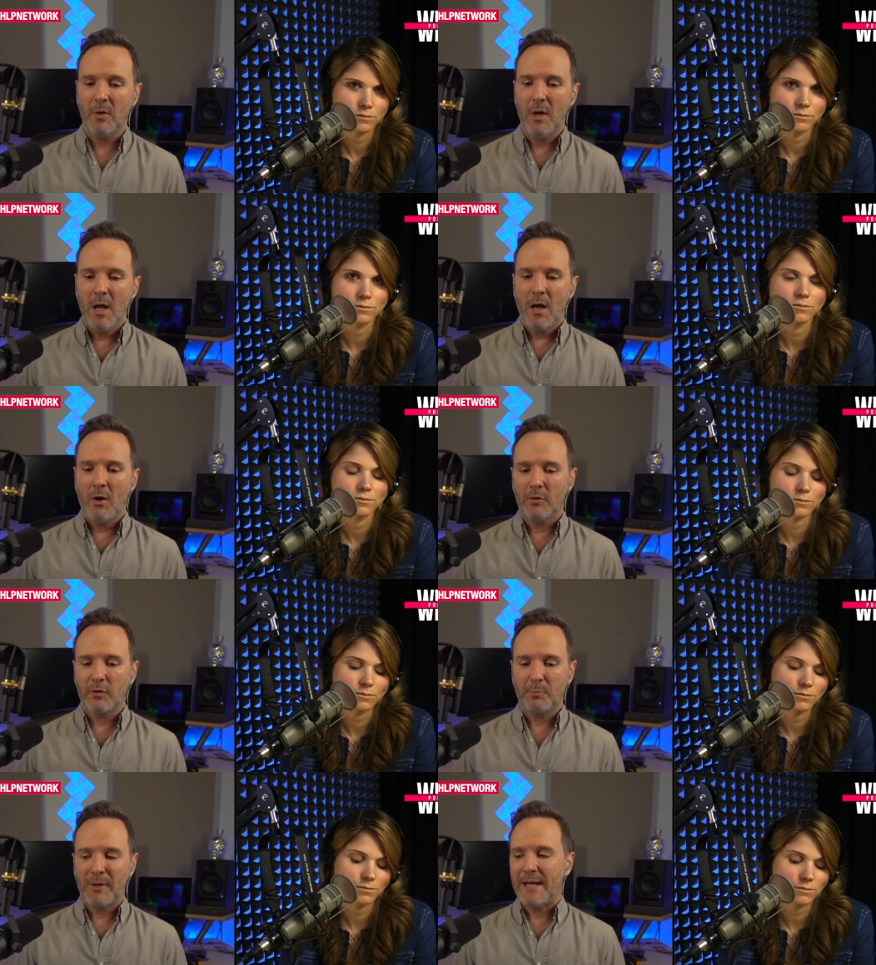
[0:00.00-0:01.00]
Speaker 1: So
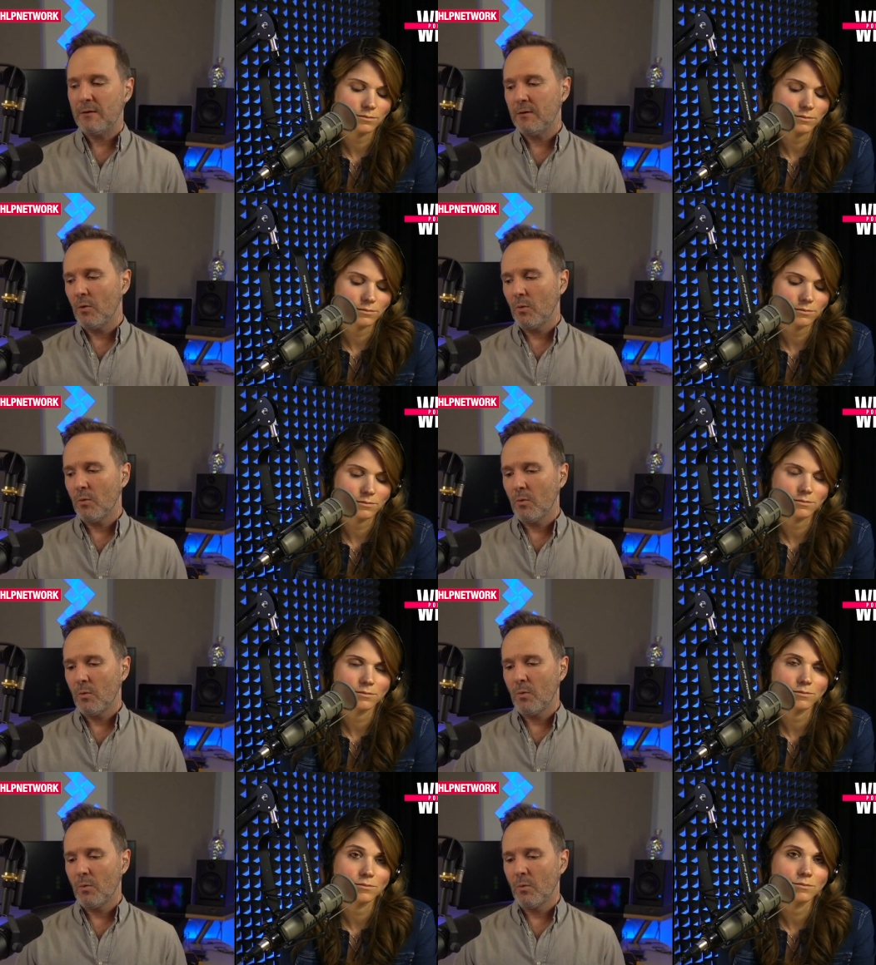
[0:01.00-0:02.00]
I'll explain
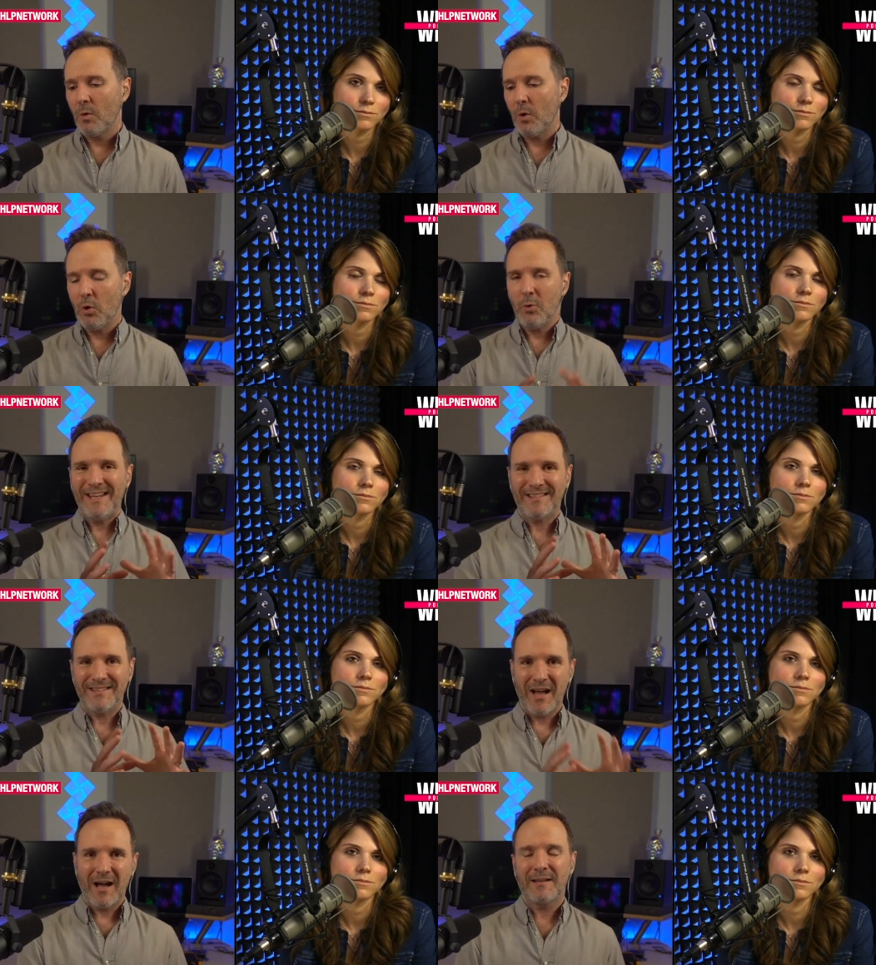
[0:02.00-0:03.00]
who
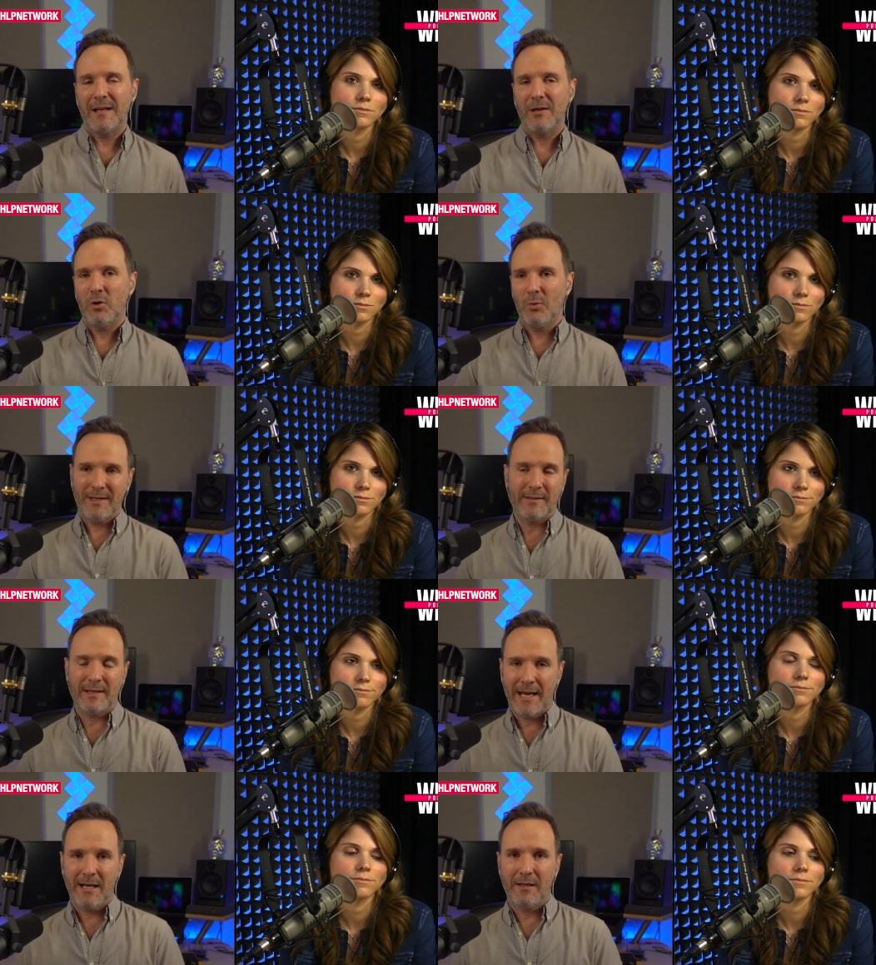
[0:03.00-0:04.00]
is not and who
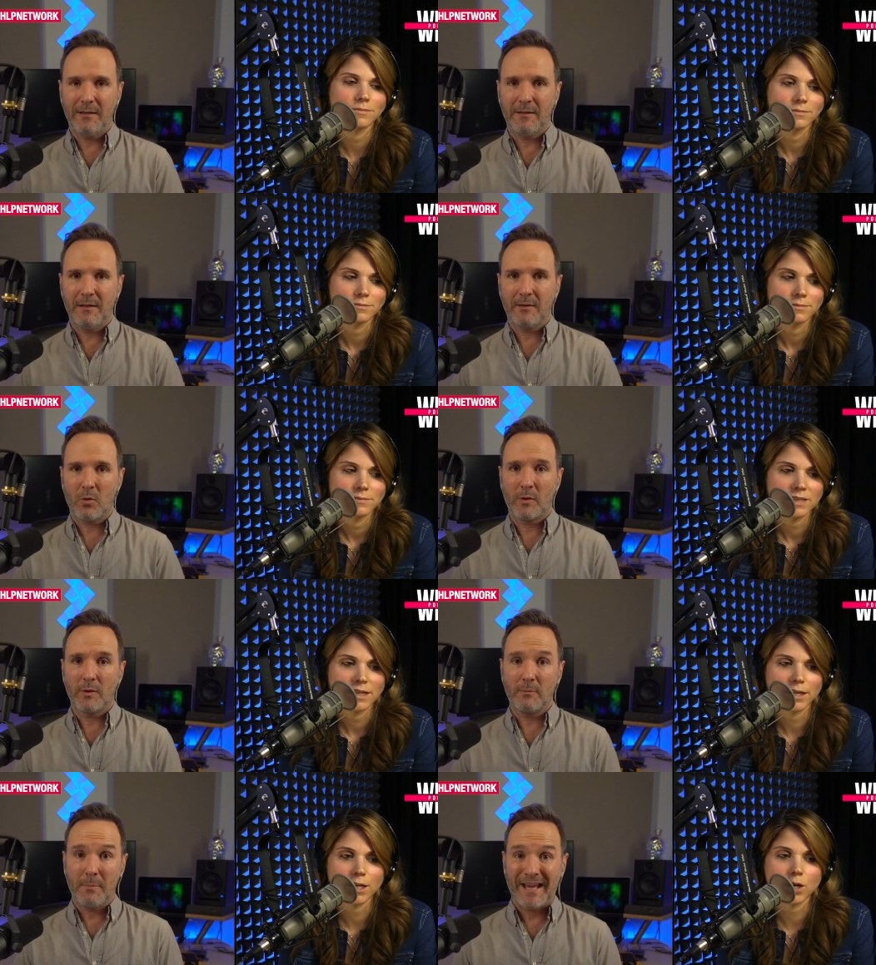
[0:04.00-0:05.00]
is a candidate
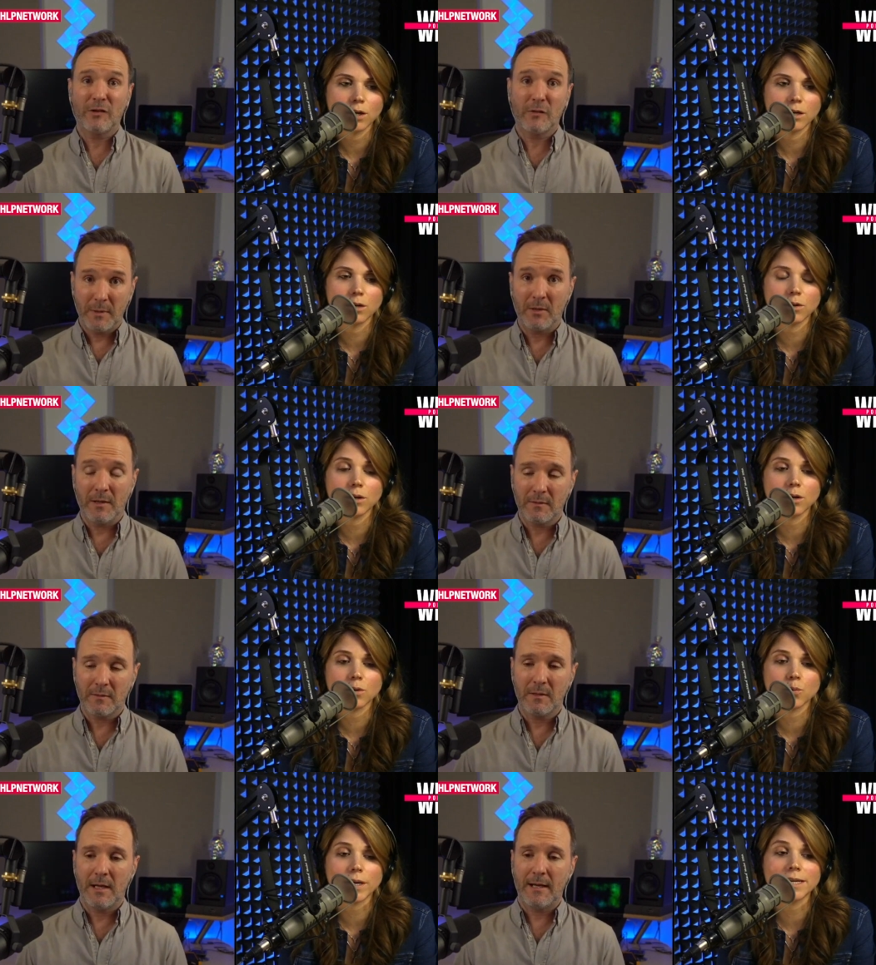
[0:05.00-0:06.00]
according to my
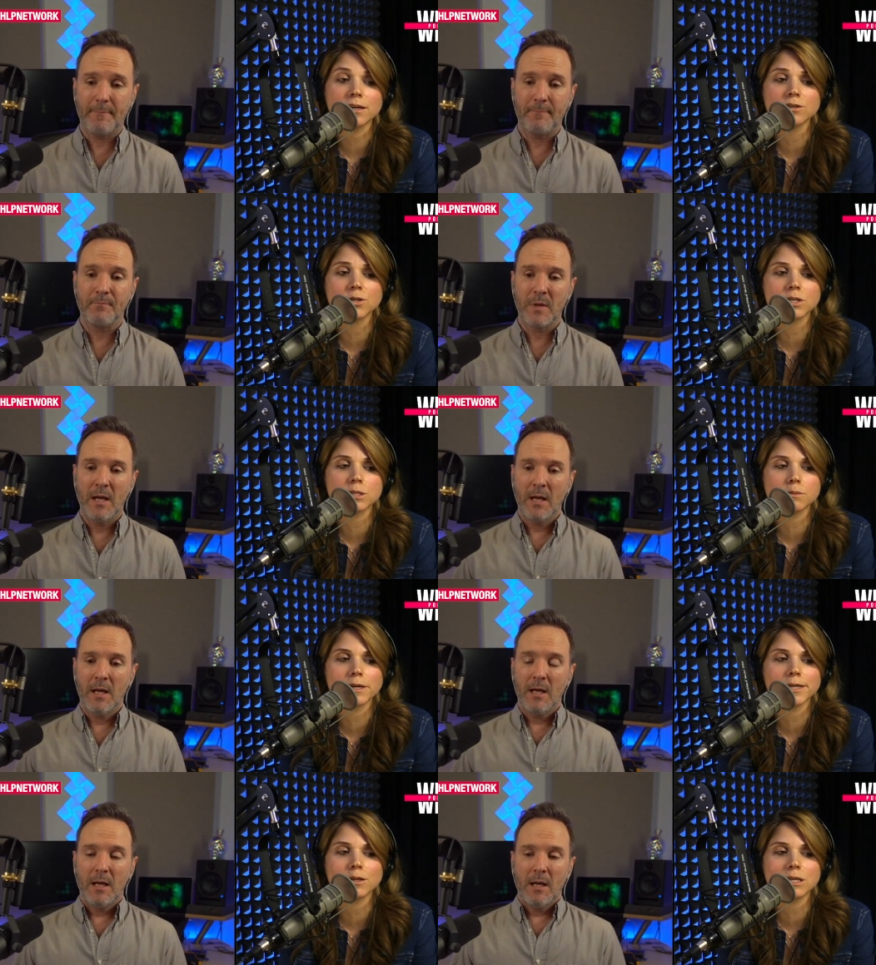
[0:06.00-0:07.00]
experience.
Speaker 2: Right, and also
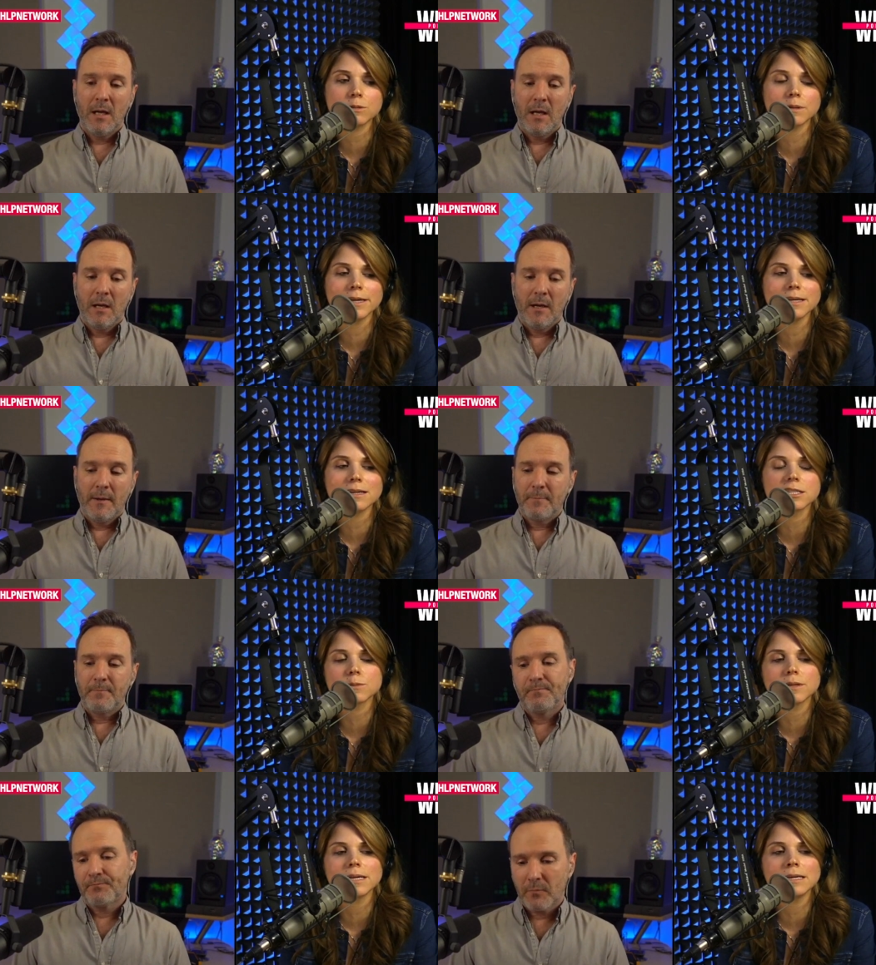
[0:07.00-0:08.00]

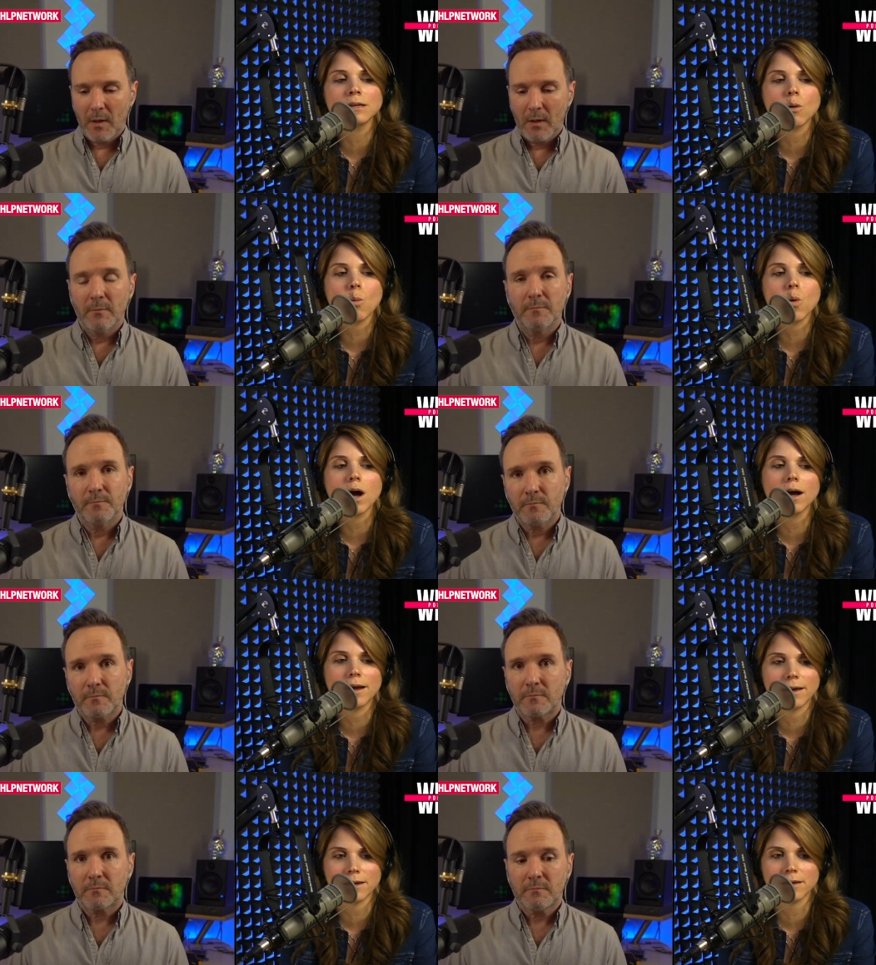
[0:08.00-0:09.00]
explain
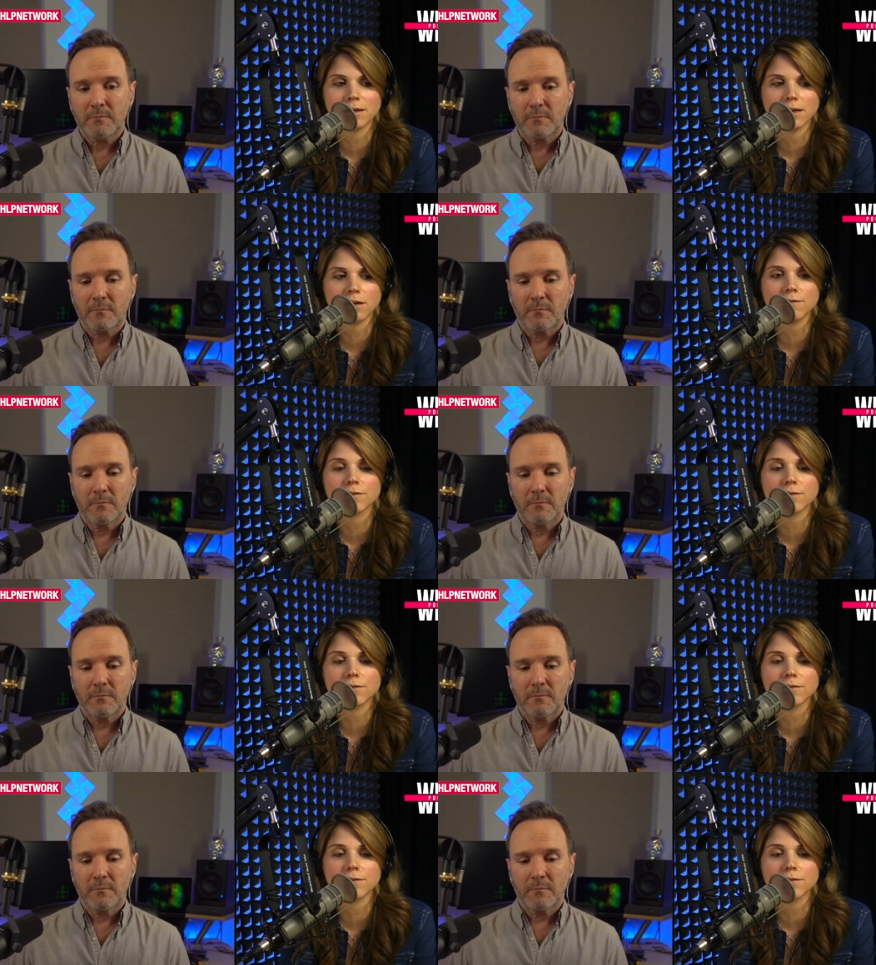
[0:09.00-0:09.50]
why, if